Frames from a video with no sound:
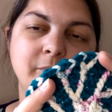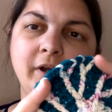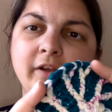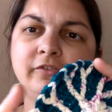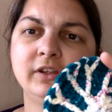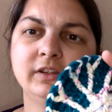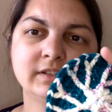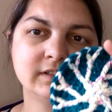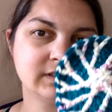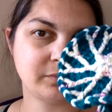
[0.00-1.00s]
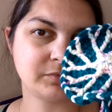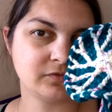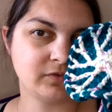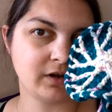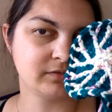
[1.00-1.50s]
But I think this is up
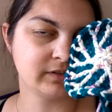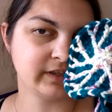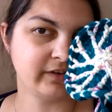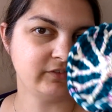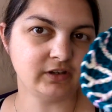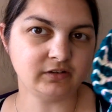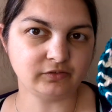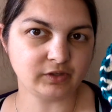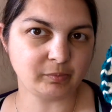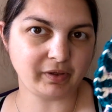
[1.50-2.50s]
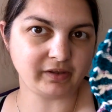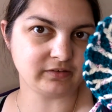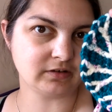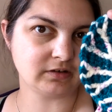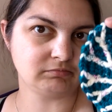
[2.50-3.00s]
to round 7 of the
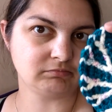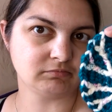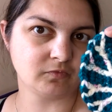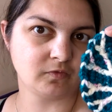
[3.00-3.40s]
pattern.